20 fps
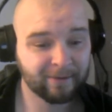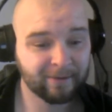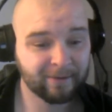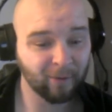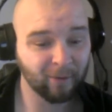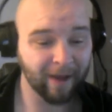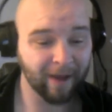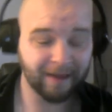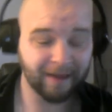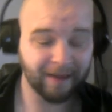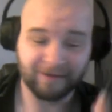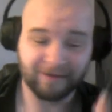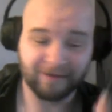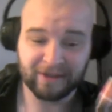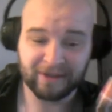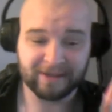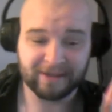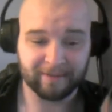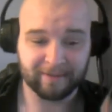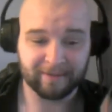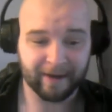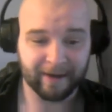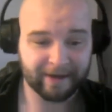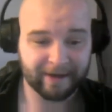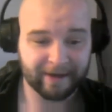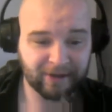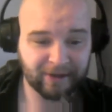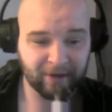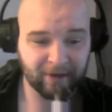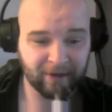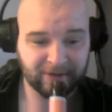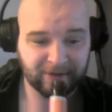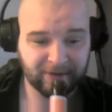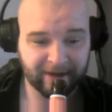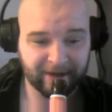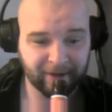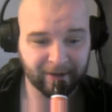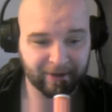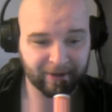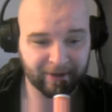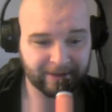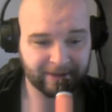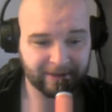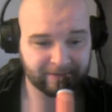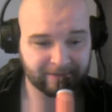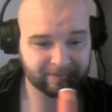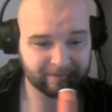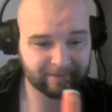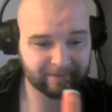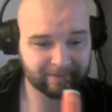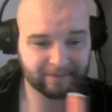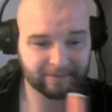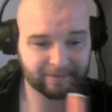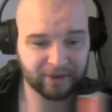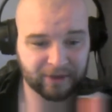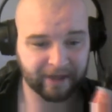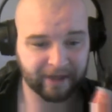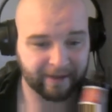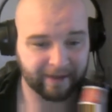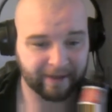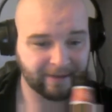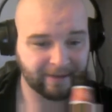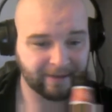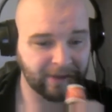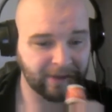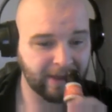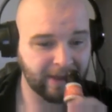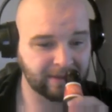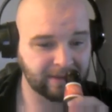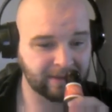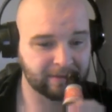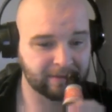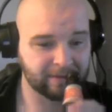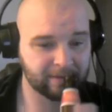Well, I've just combined Dolph Ziggler and Jiggly, so that's